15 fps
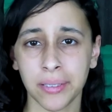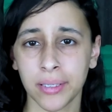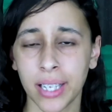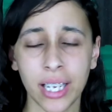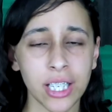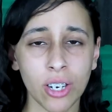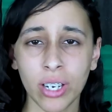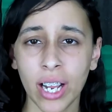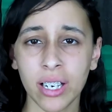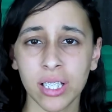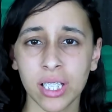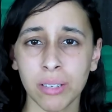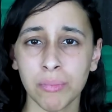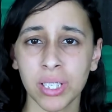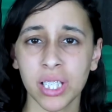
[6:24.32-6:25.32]
They donated
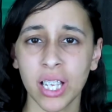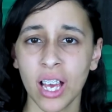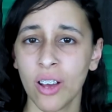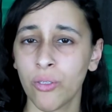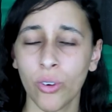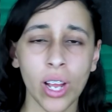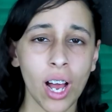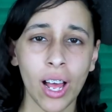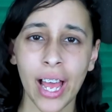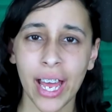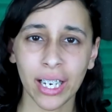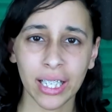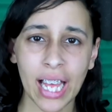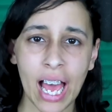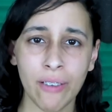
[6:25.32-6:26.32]
some stuff. We all
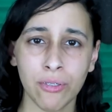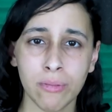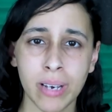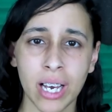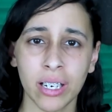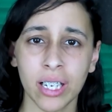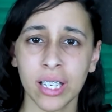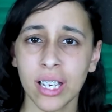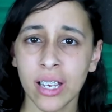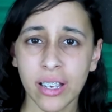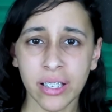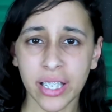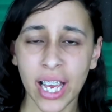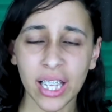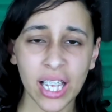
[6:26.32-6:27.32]
had a laugh about it.
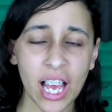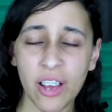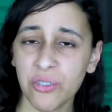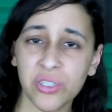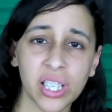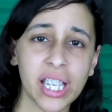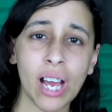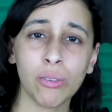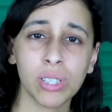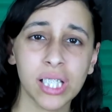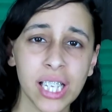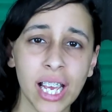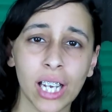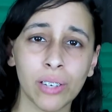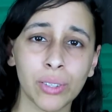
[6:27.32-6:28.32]
They left, and that was
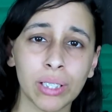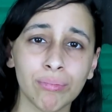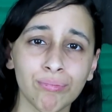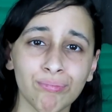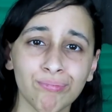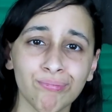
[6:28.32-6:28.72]
the end of it.